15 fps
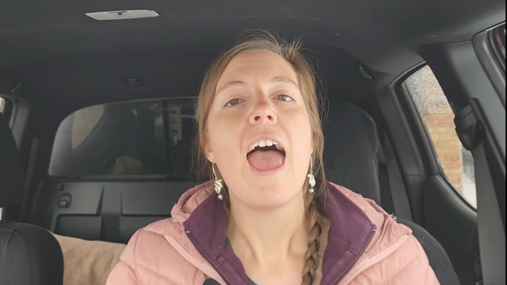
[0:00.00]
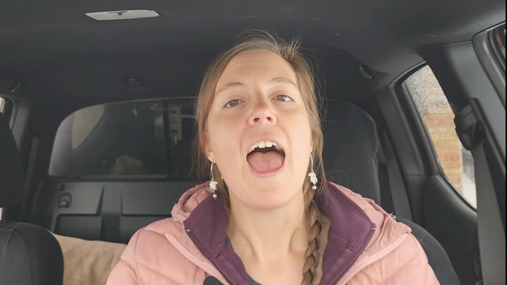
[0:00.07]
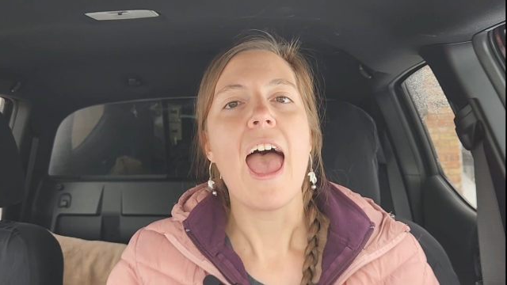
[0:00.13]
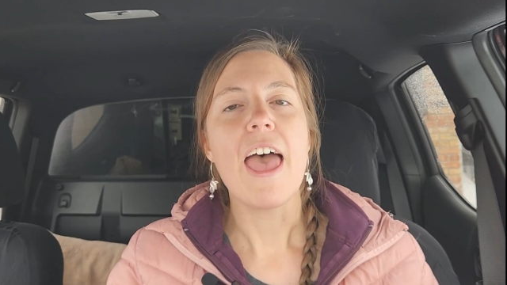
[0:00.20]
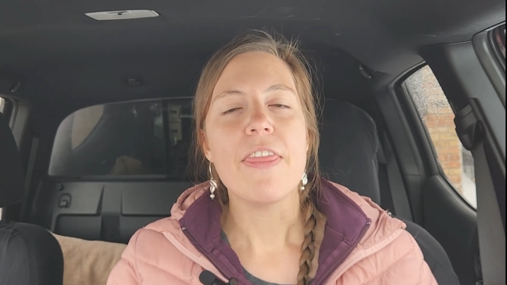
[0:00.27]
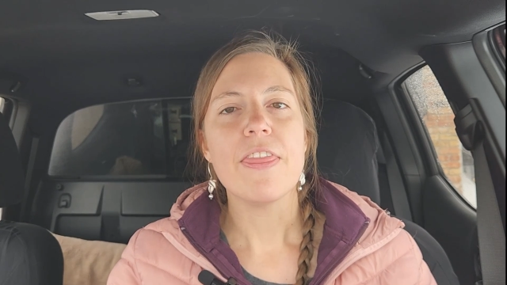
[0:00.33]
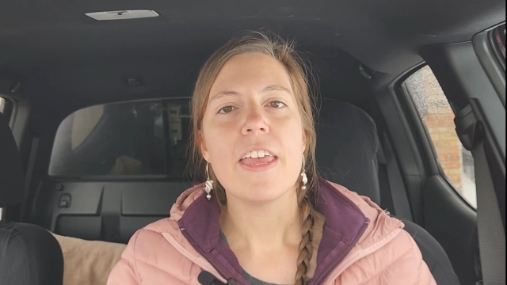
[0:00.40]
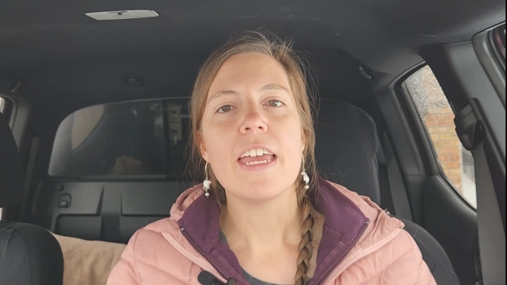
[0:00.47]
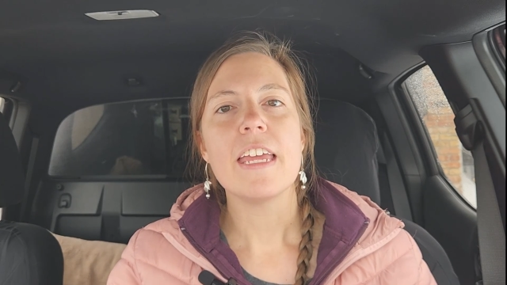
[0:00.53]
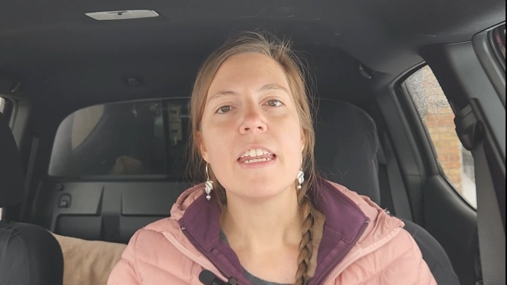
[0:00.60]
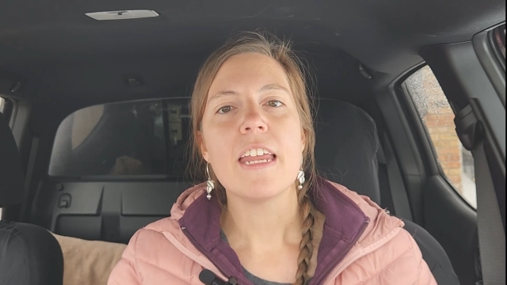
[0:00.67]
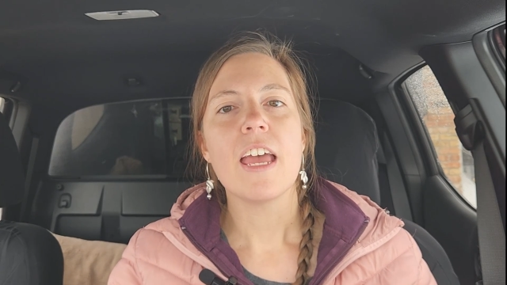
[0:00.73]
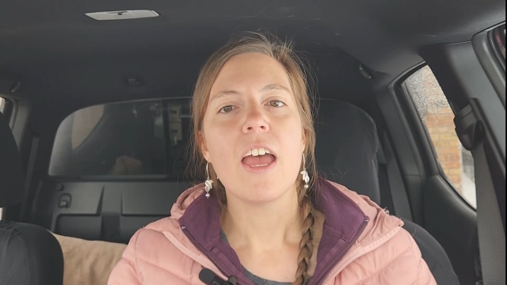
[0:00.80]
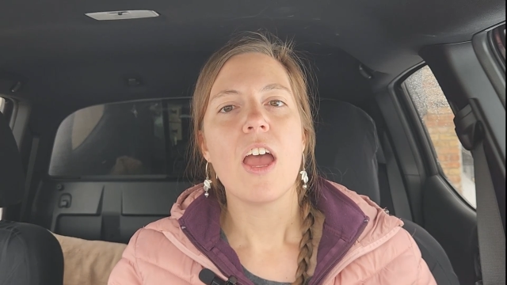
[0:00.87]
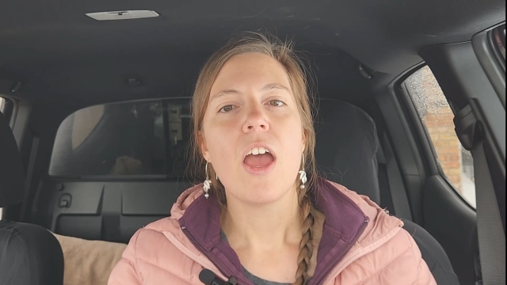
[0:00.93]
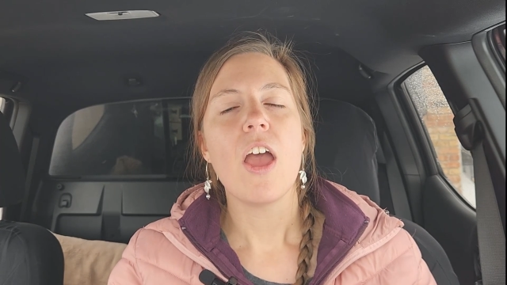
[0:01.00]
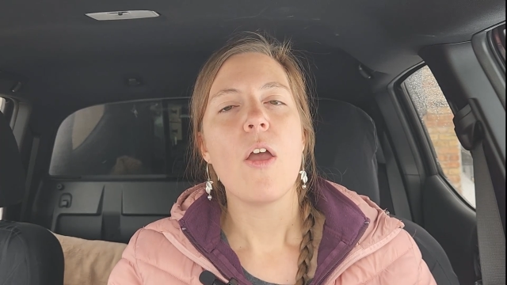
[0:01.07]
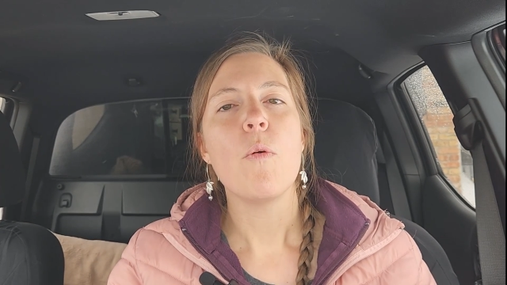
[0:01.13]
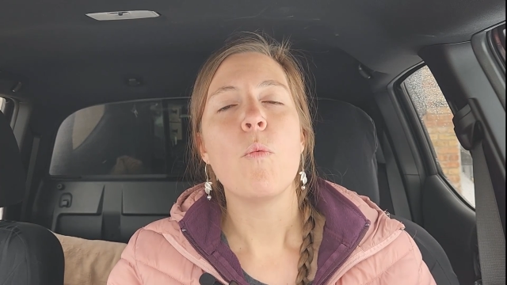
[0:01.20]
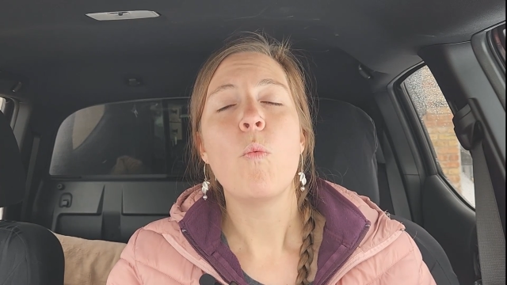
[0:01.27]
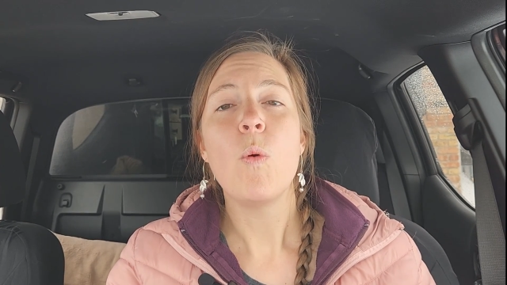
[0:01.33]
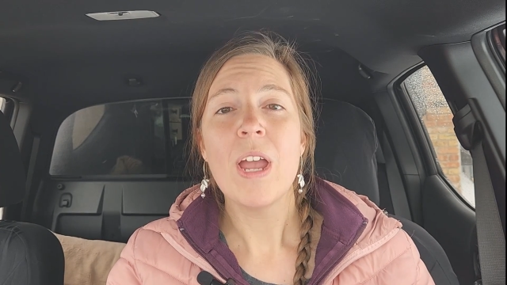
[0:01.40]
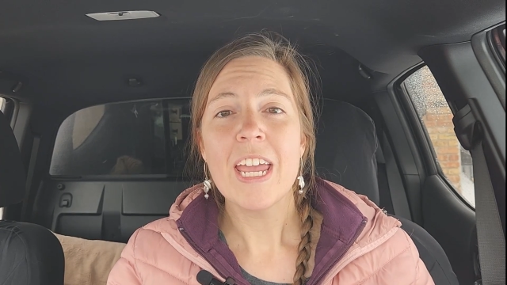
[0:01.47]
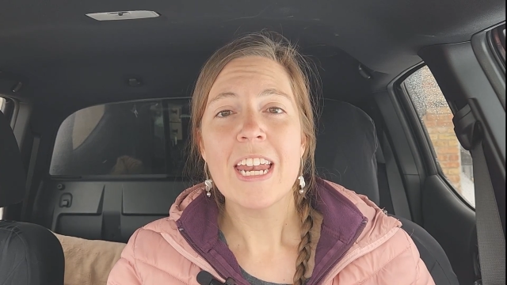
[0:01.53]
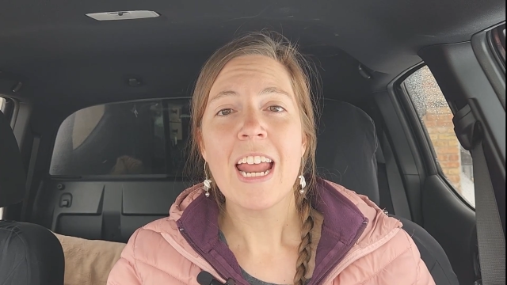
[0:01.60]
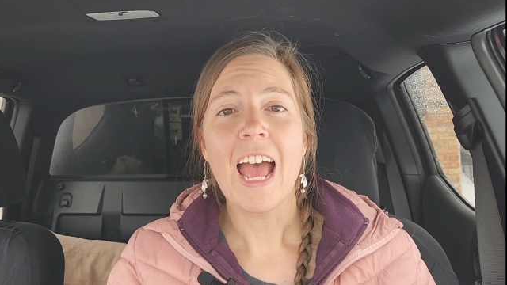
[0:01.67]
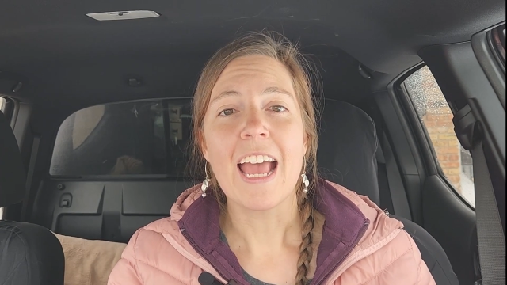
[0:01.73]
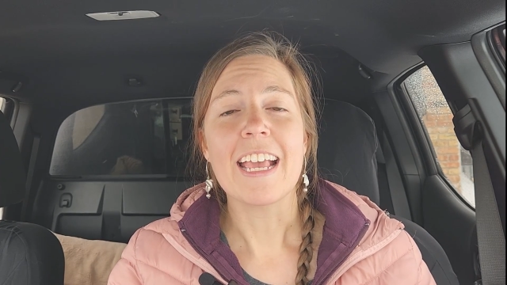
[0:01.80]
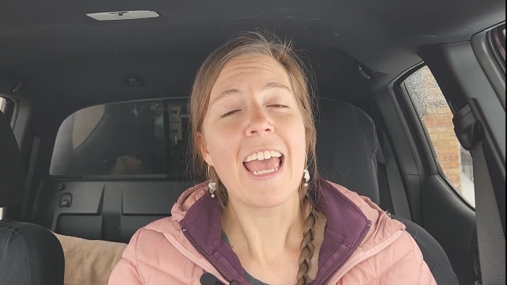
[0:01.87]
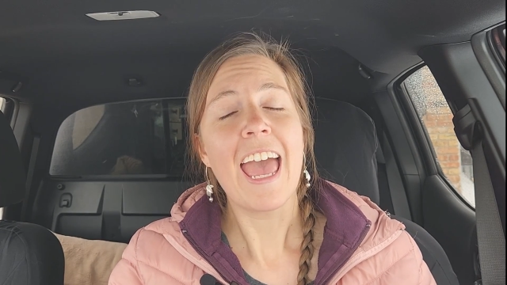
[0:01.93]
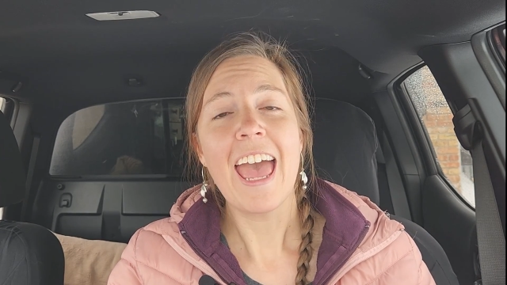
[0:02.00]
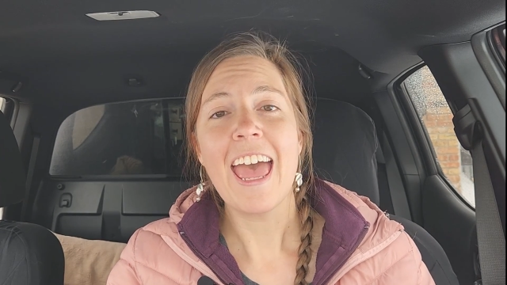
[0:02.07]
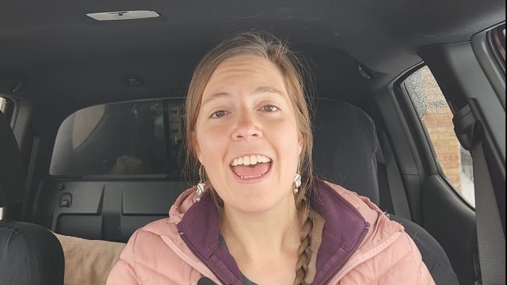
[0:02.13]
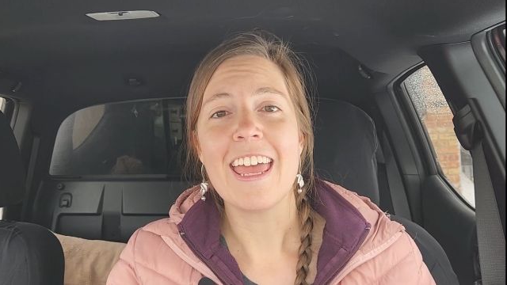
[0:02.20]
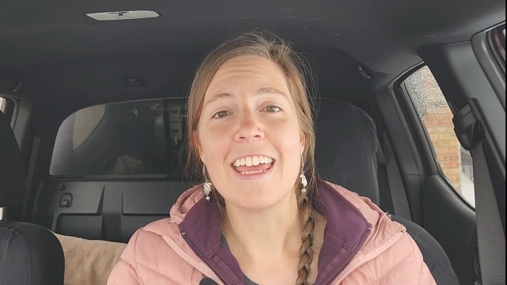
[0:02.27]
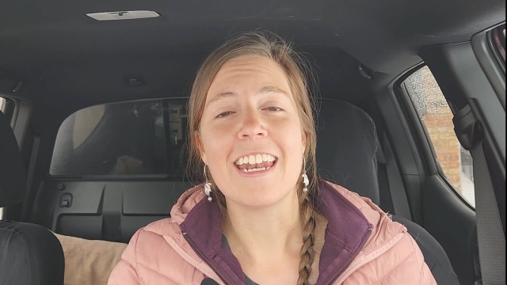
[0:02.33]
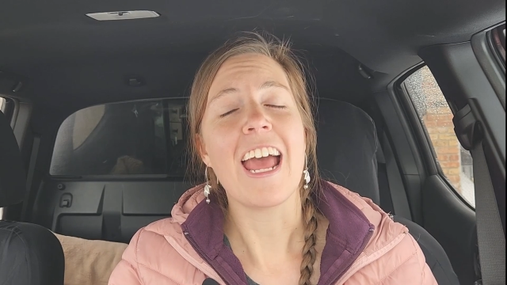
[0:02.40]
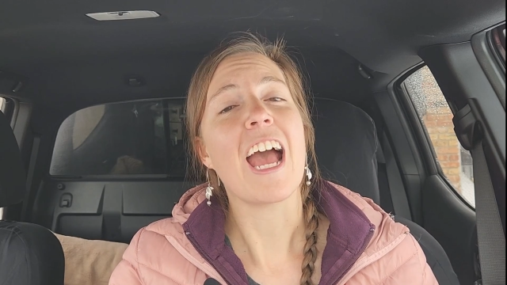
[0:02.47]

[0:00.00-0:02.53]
And then when I can,